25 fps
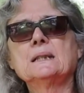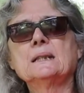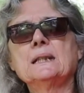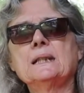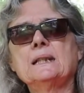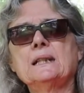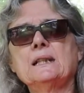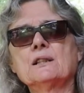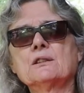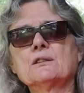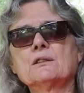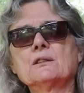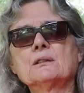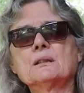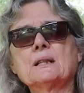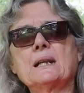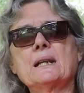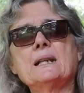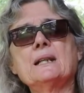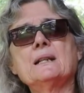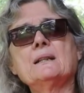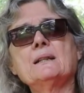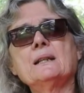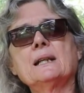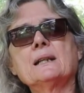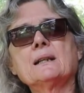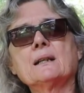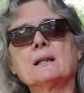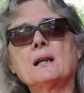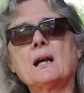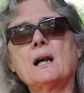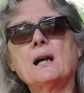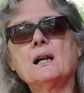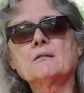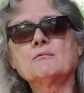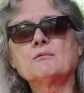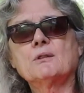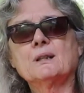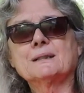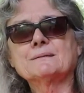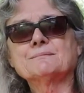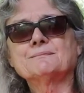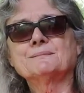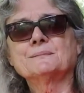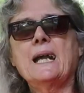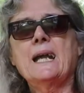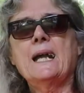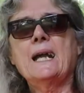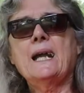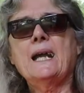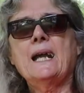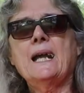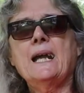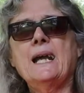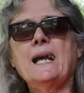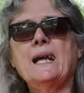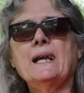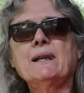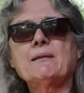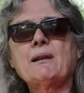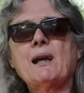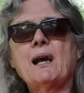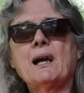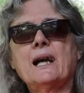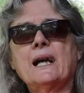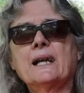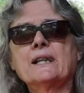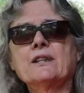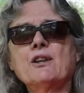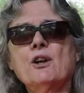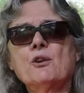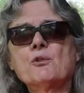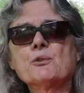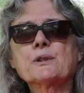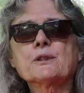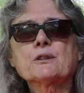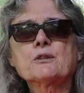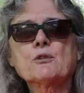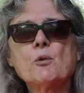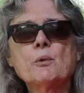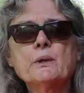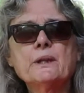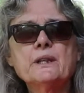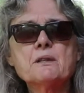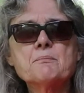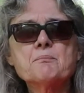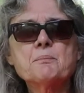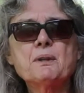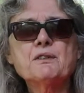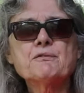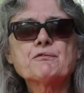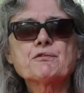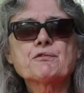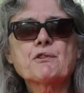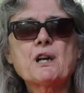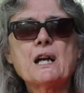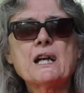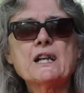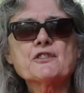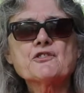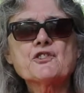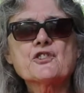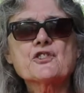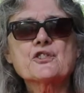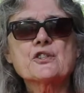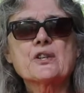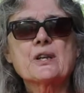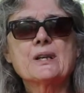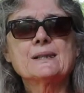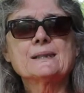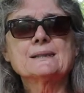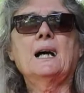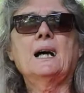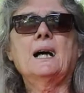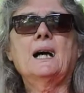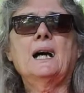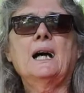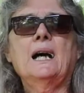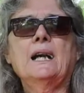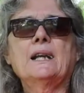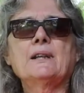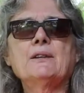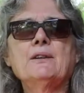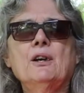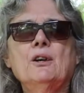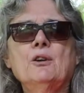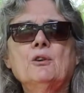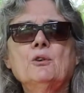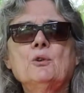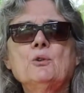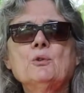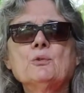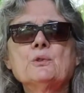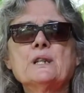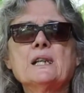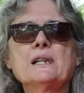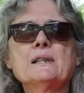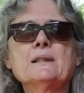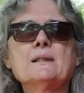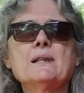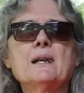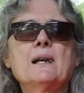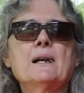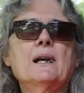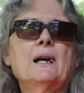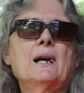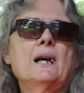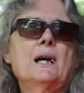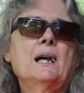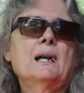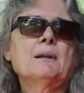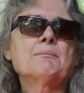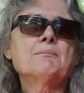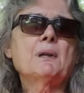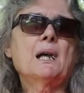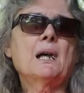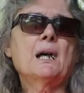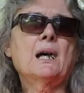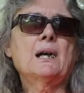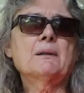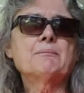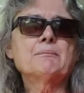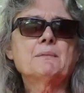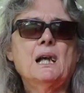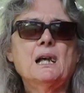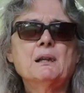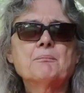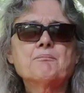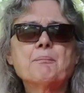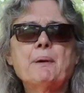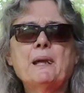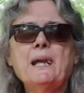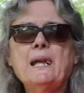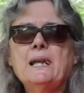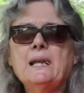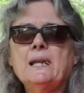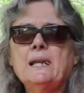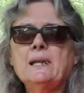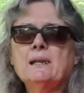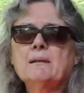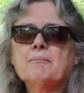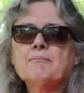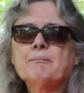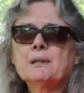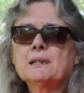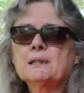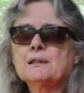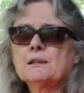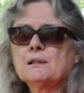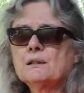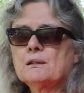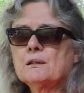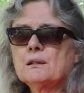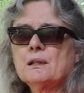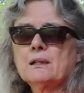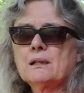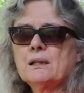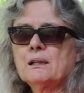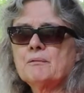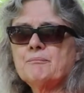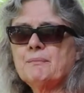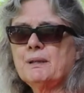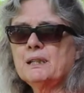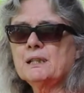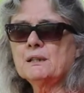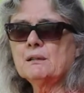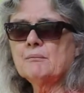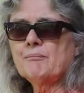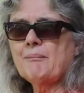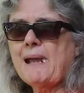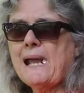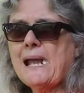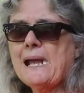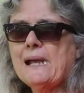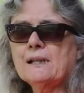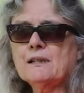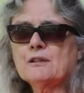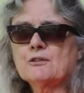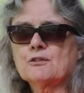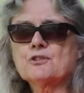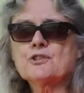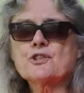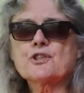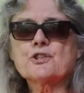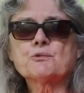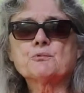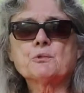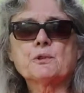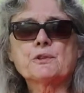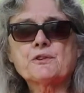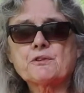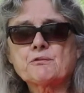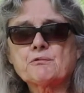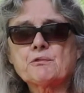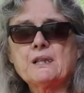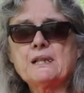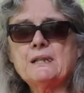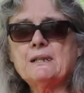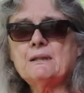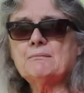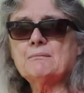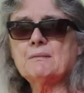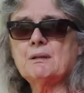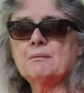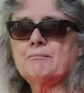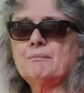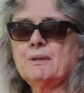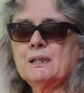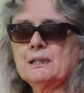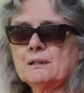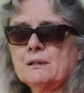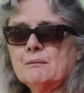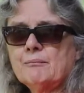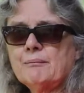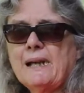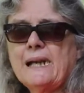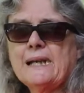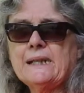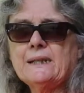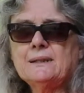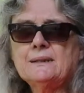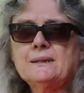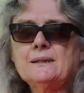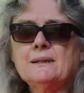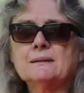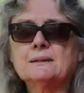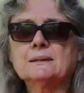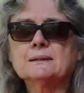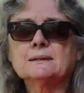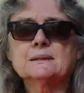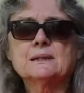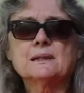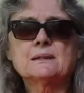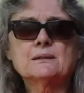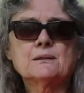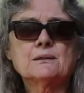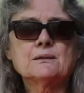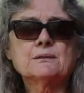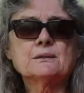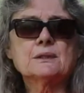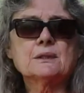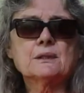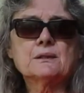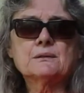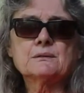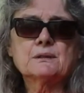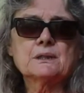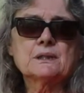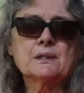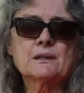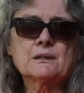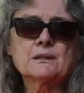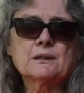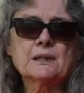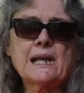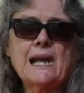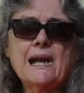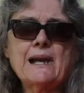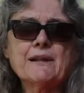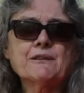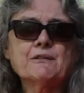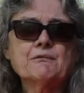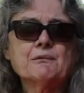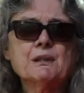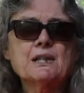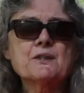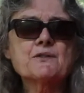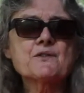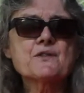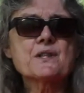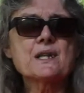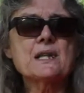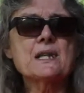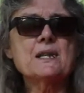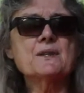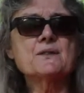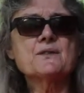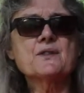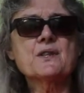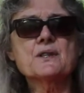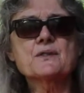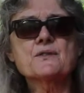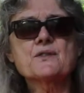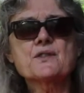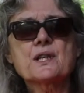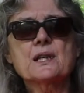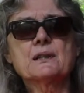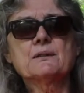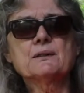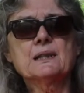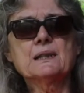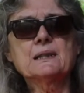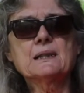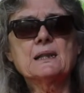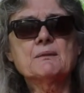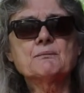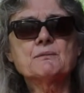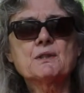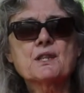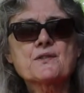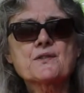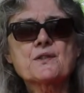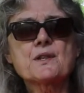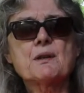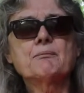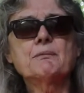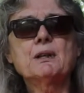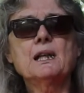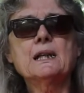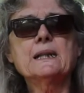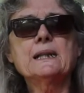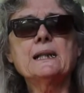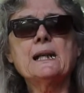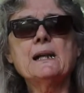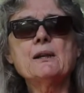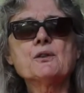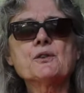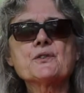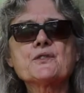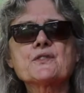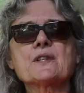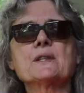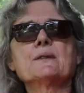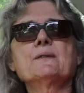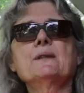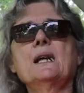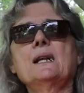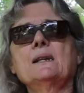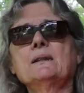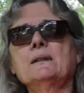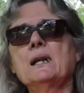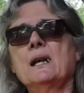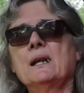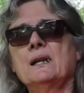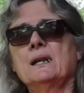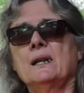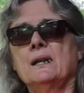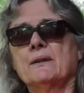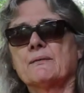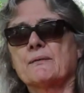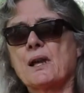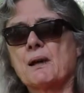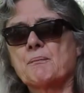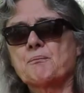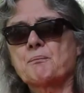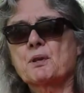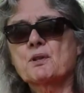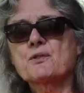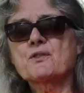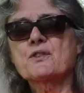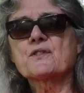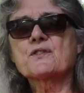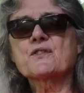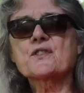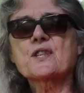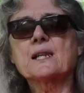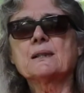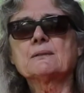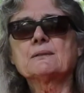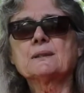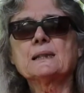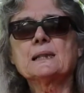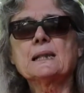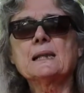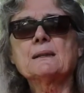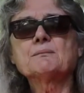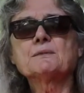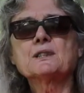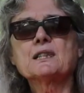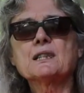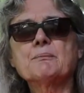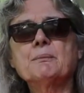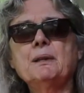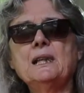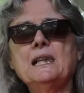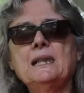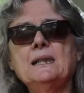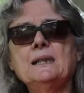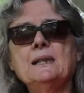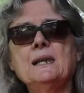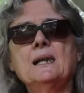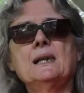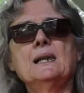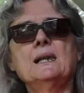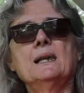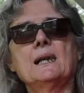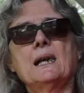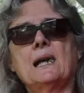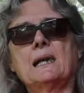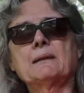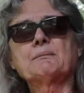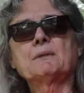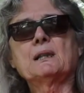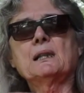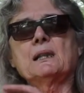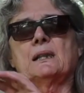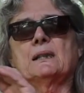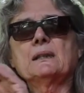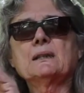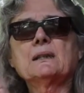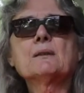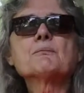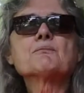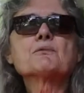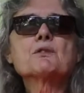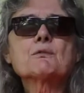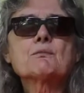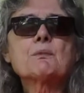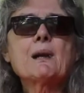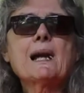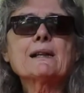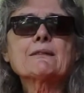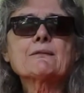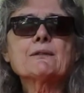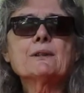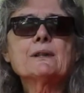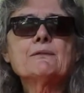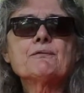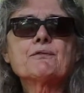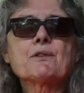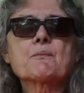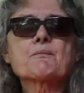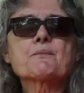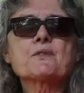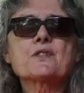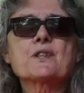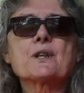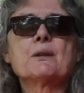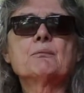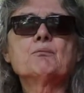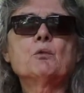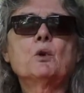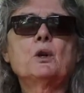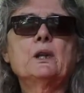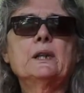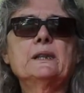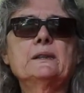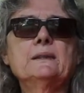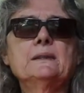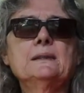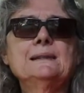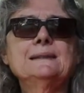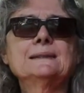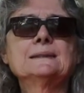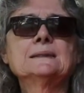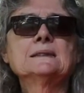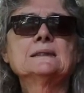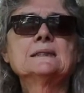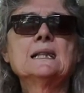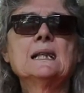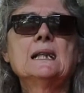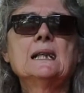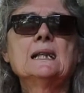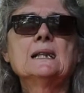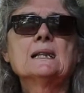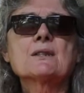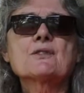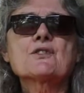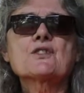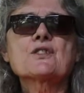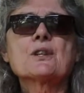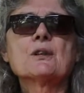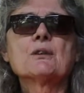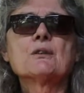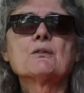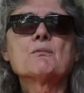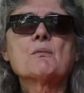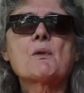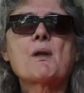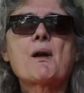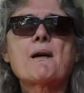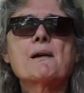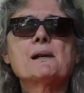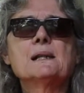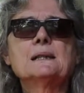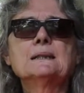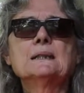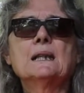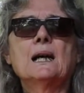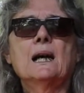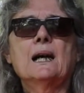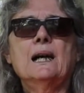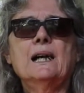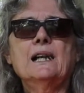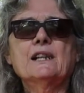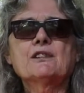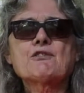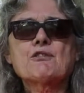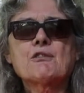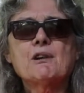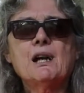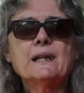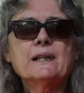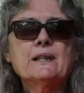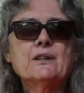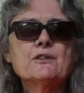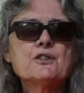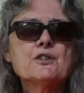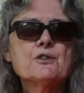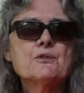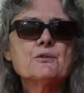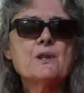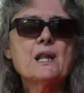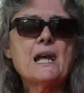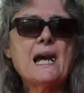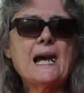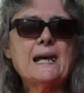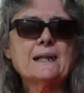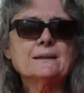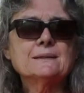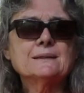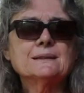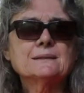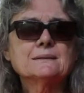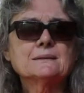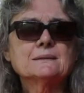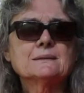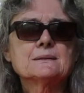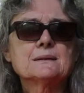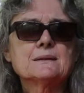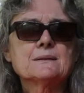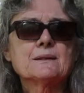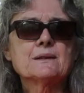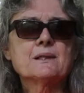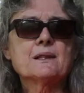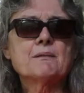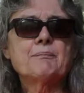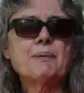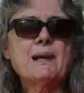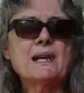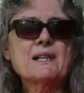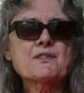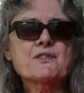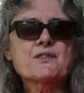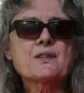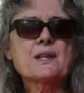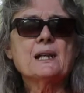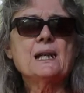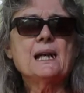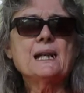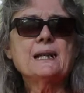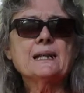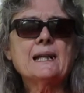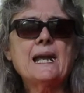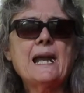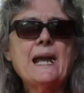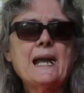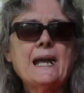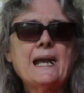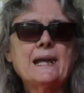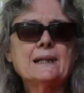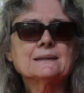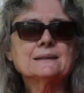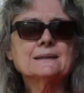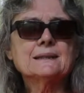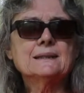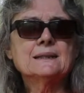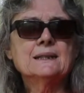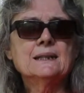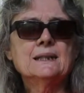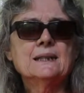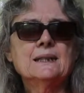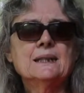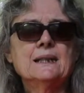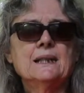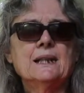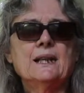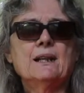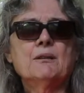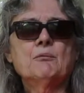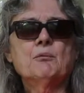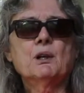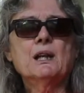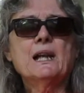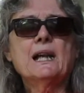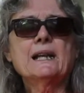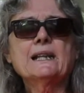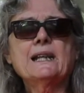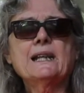here in Nicaragua. And I know they're going to be fresh. I know that I'm not paying a middleman or 2 or 3 middlemen that are gathering seeds and selling them to somebody else, and then that person selling them to me. I'm getting them directly from someone. So I try to do that the best that I can. And when I